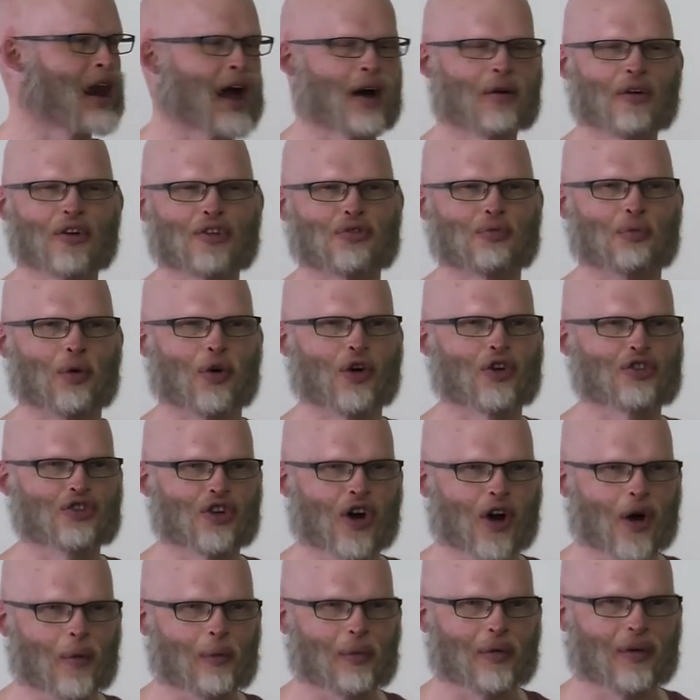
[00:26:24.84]
a language
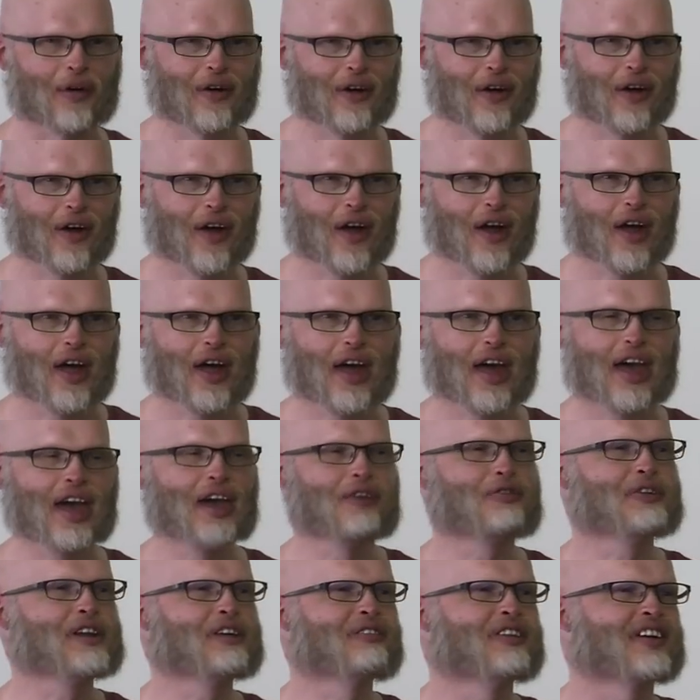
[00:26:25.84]
bookshop,
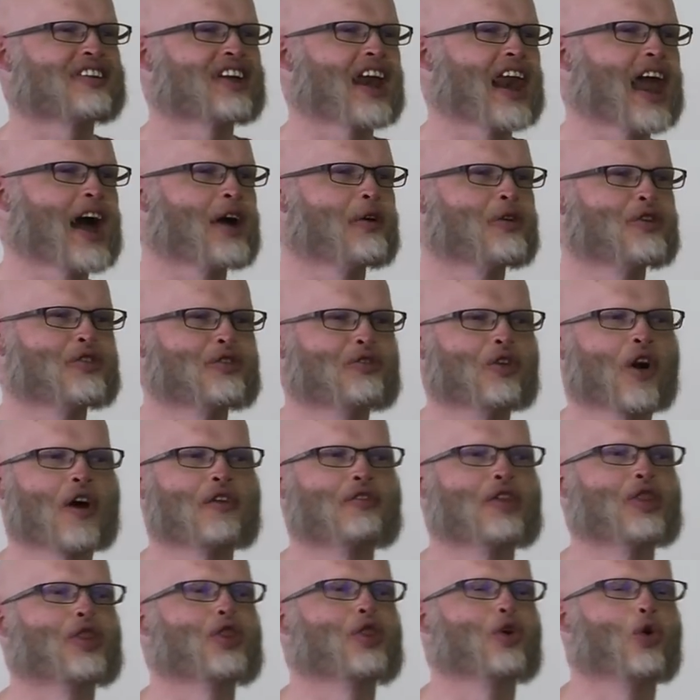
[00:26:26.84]
even if it's a language you've not
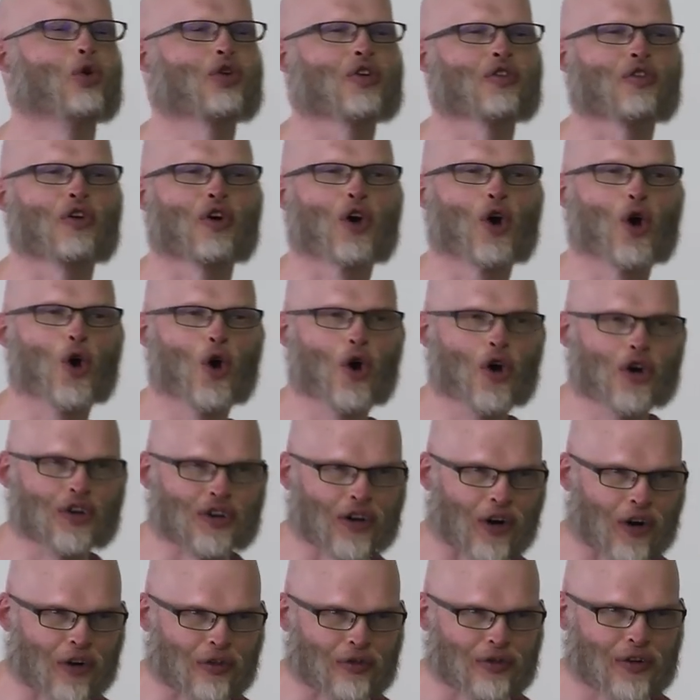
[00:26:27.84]
even thought of or
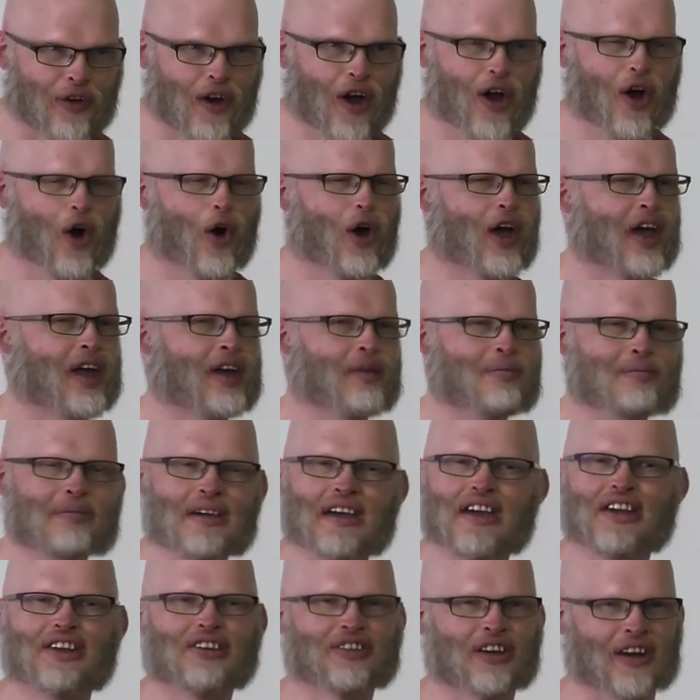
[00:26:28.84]
heard of,
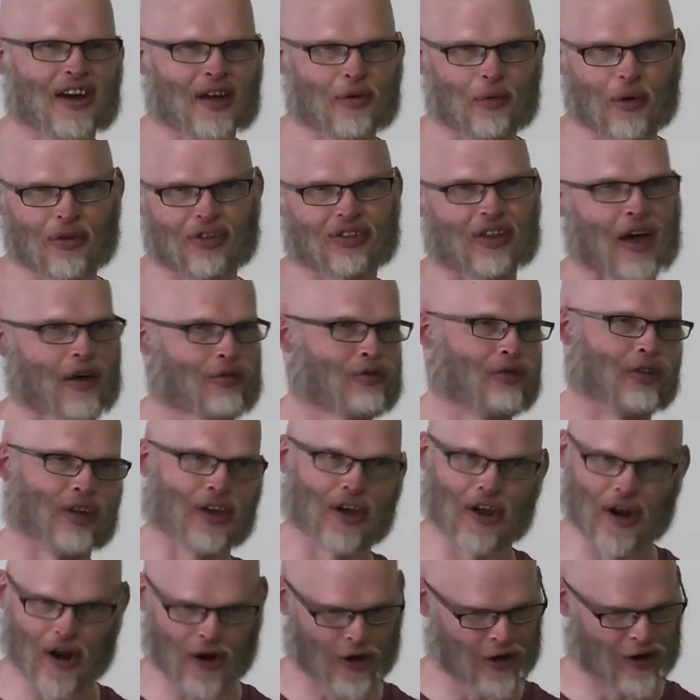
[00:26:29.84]
immediately we're
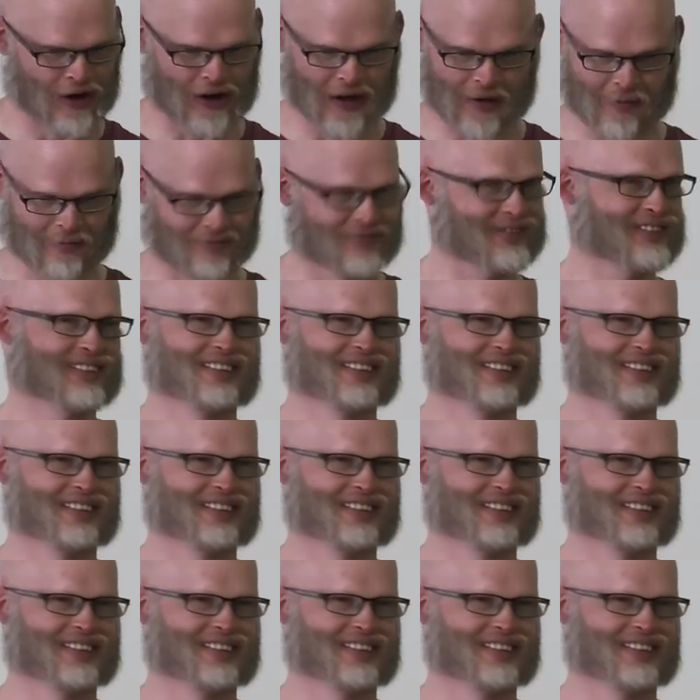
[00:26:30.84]
definitely going to learn it.